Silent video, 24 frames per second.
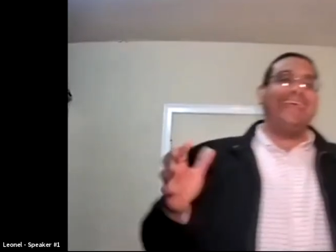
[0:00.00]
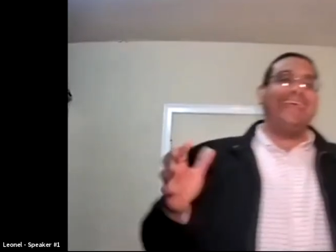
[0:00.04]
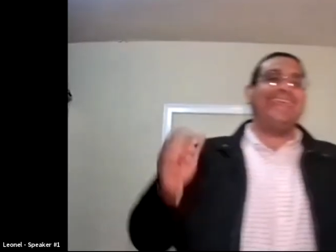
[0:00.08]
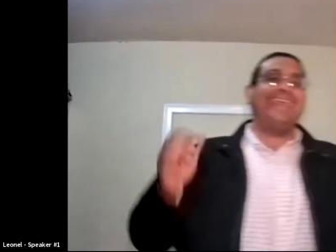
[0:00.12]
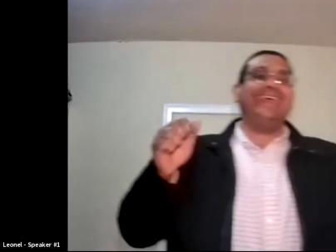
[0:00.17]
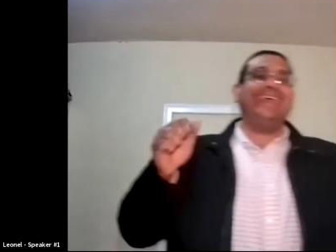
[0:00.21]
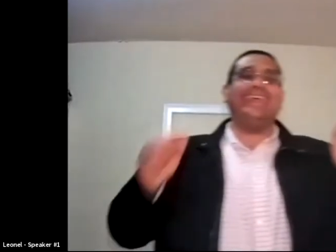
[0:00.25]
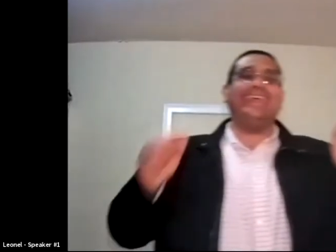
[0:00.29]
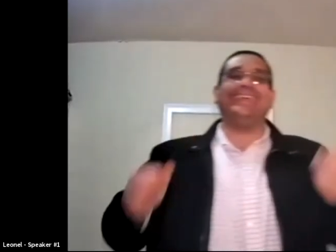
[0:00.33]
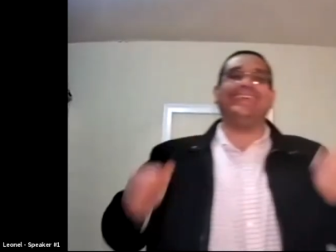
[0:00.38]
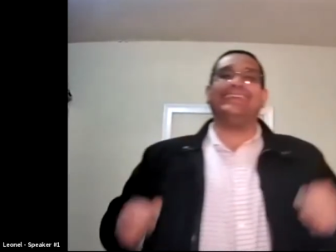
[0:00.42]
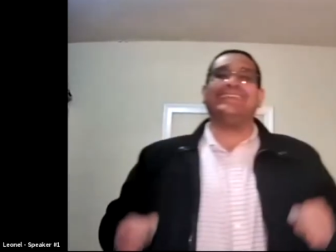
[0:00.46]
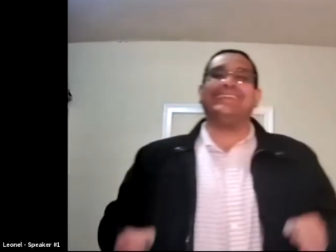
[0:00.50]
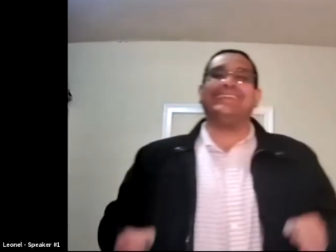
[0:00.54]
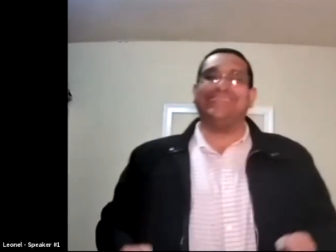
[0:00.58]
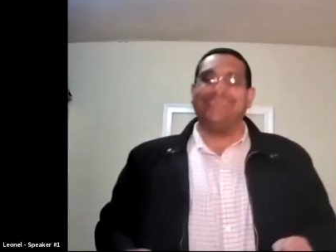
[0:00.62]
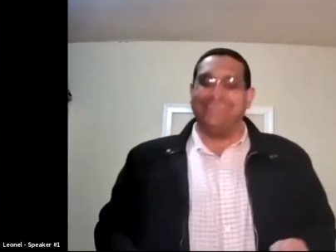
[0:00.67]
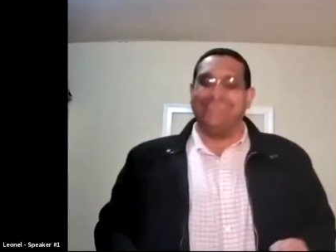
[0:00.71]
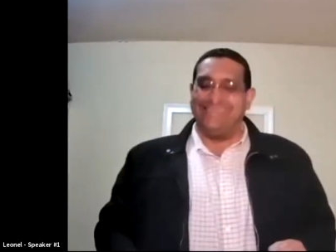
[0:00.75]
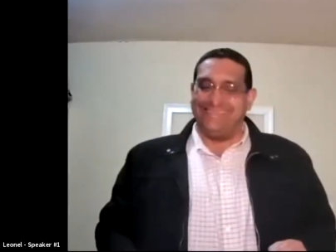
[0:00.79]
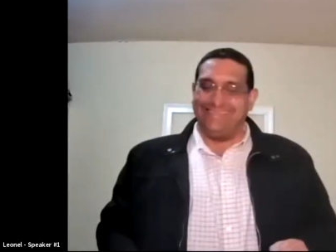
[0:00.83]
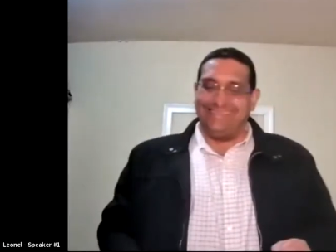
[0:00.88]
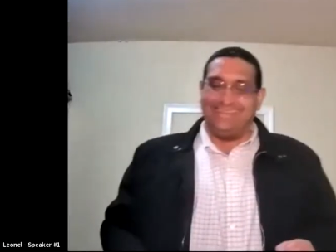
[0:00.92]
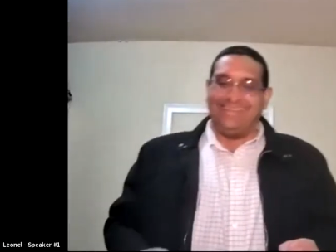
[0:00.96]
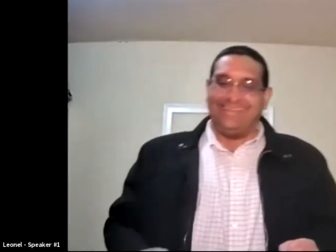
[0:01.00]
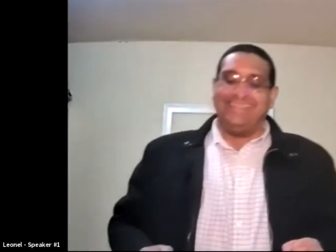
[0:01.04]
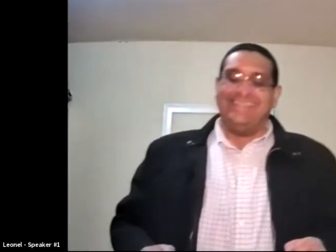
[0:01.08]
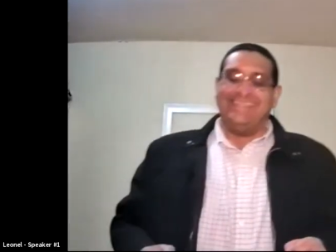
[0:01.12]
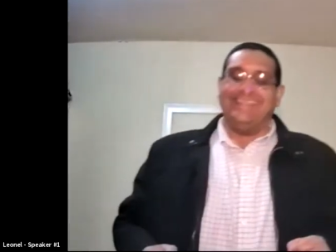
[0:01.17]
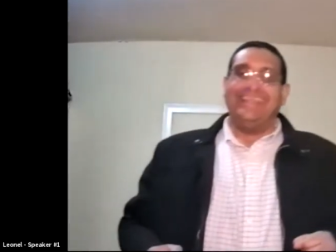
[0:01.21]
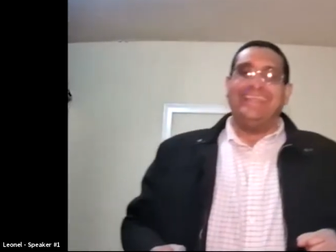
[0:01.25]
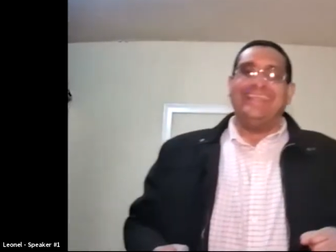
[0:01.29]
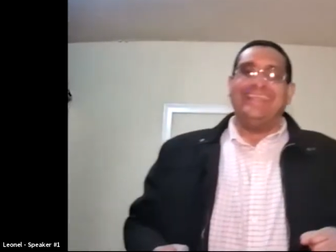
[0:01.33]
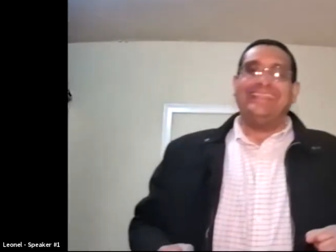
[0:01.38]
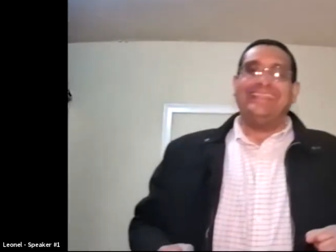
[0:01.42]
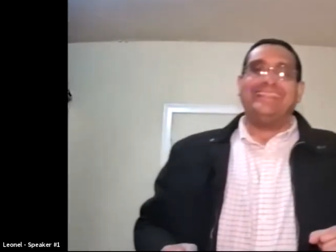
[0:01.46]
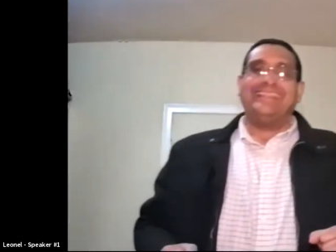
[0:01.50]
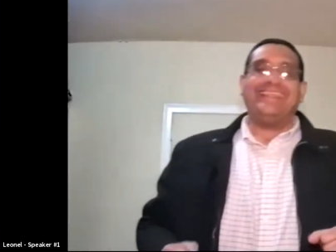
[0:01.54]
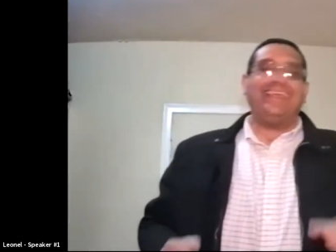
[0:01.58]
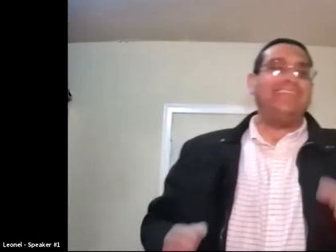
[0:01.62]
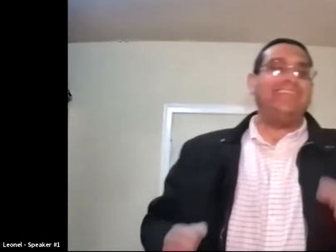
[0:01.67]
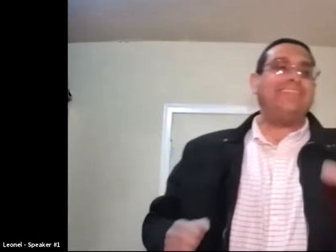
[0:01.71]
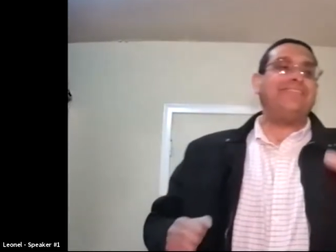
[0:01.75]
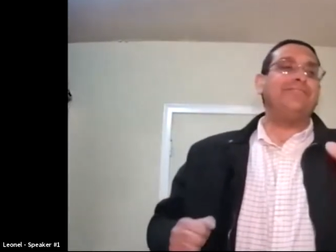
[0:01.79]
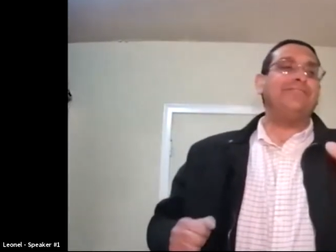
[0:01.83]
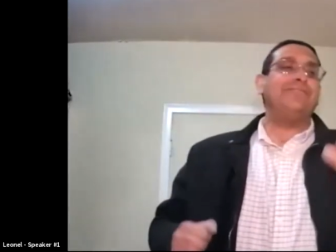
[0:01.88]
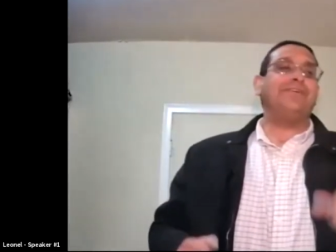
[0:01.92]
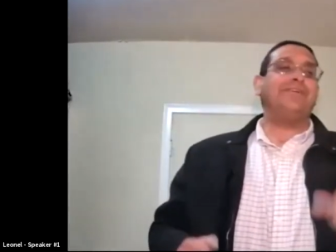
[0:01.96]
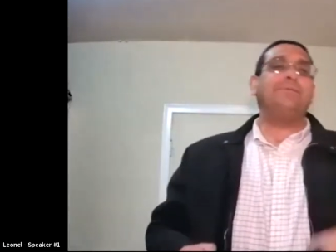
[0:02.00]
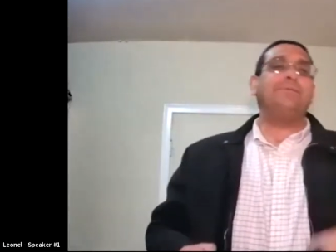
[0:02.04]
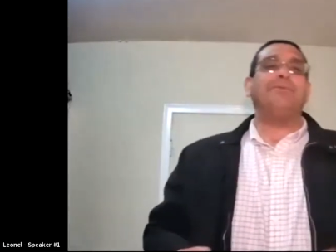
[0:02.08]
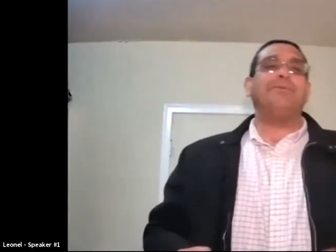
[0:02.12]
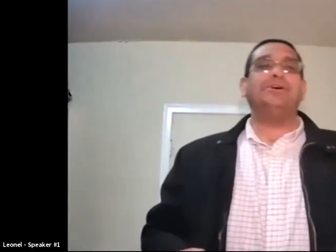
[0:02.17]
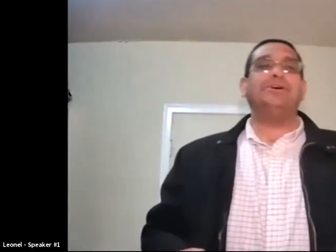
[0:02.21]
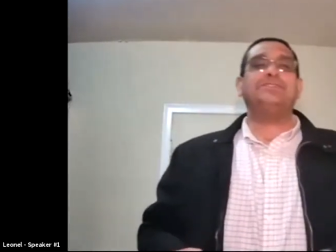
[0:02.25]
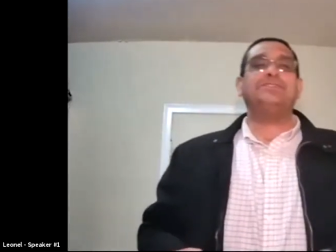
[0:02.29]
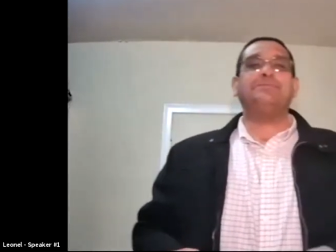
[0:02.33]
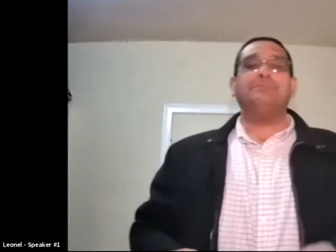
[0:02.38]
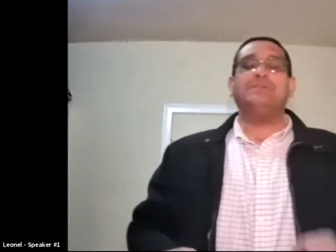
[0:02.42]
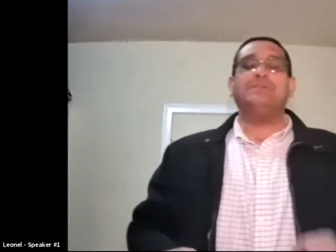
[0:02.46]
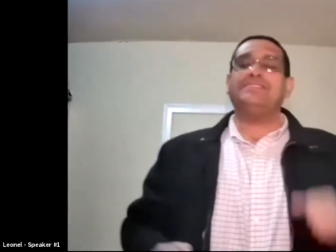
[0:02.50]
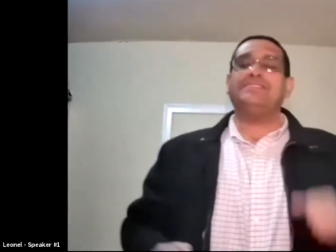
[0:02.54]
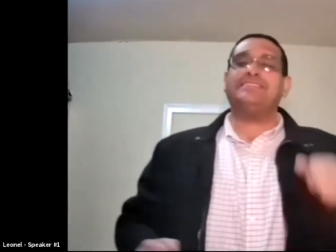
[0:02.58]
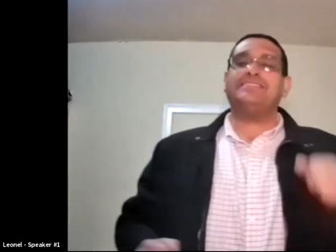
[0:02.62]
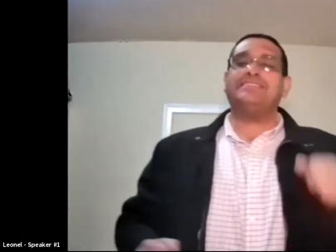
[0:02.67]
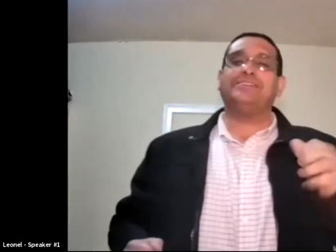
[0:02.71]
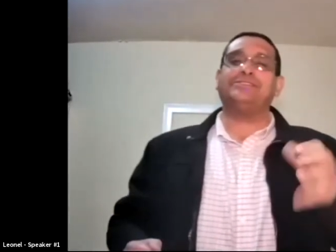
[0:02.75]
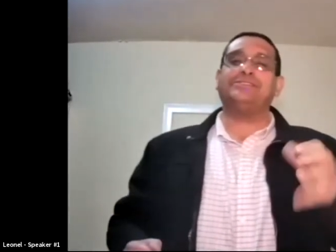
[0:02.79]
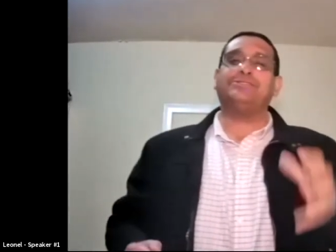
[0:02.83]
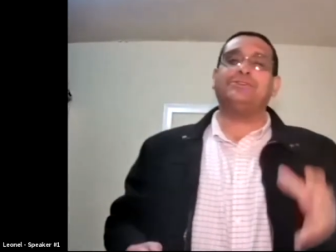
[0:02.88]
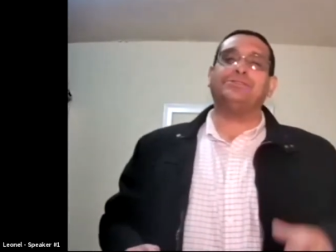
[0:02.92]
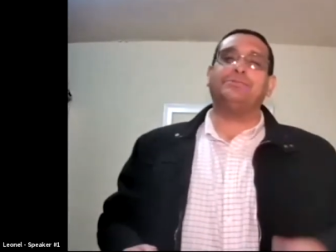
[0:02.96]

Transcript: Again, thank you very much, Mr.